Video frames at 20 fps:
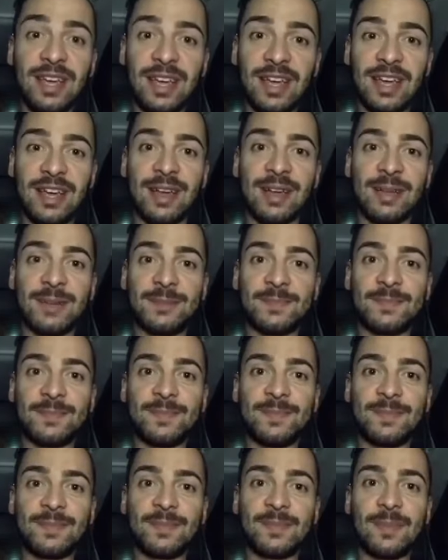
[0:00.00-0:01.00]

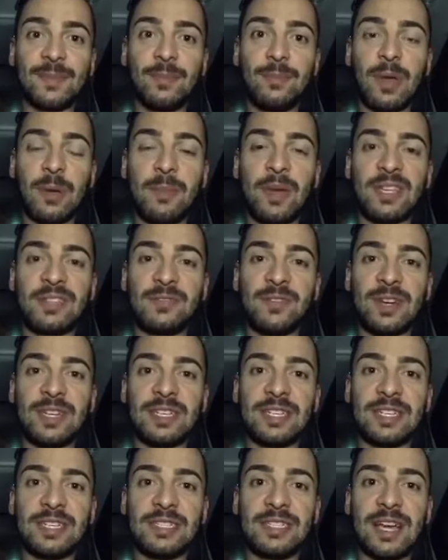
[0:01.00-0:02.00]
my best friend
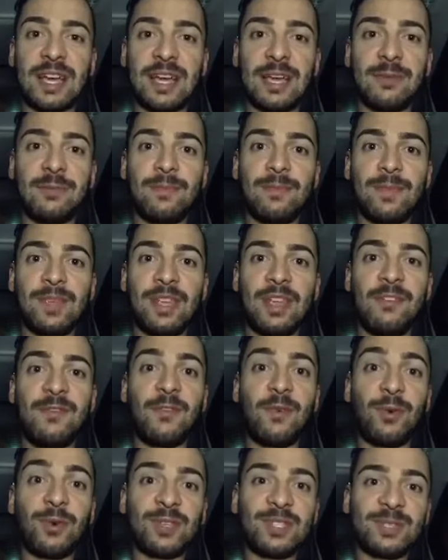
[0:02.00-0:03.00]
at the time, he
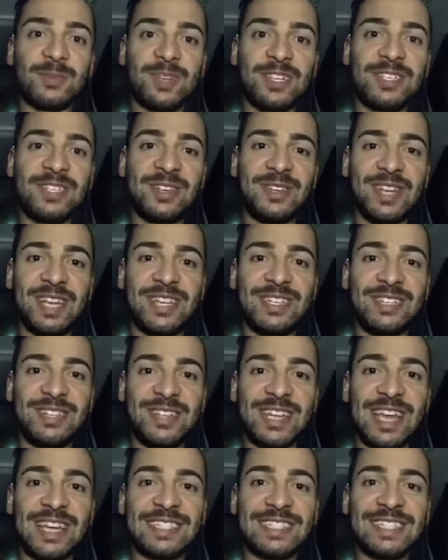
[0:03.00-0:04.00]
forced me into
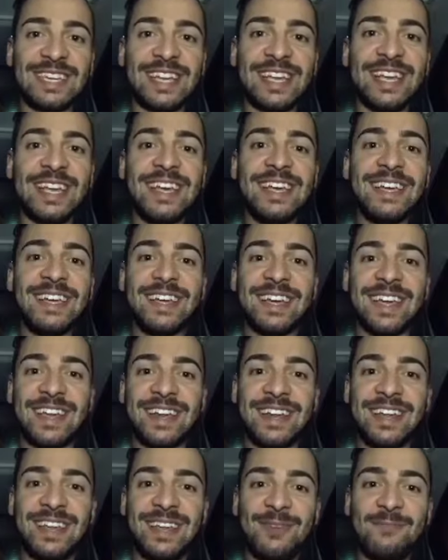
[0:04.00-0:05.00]
dancing,
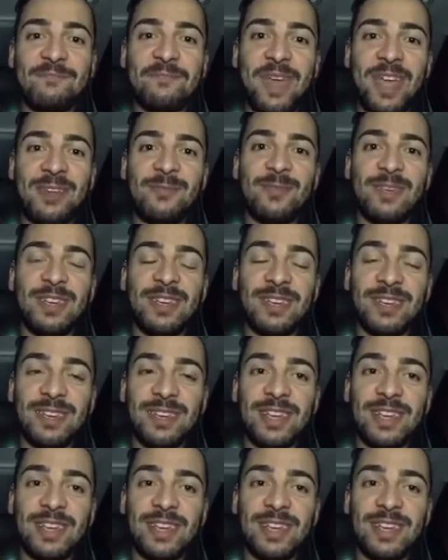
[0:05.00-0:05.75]
and he made me